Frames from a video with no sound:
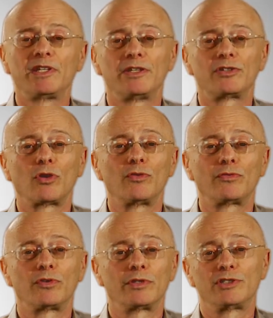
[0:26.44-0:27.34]
So,
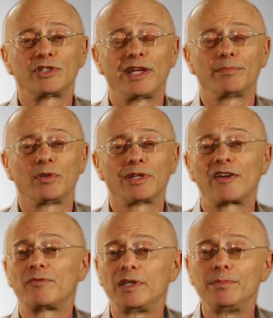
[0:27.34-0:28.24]
for example, a lot
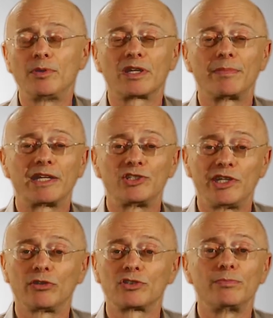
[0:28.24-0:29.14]
of people come out of
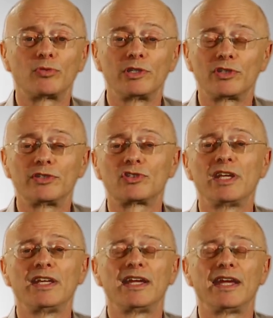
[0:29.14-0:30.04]
jails and prisons
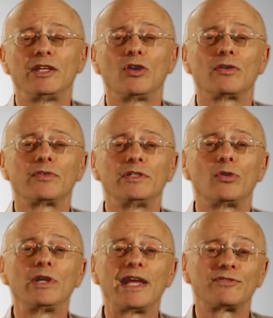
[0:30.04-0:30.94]
and they often
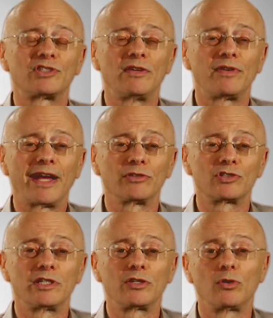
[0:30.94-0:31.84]
don't have safe
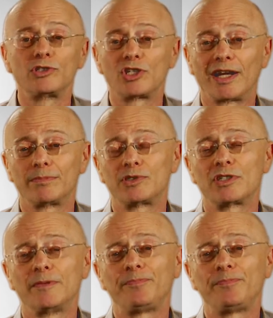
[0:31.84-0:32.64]
housing or jobs.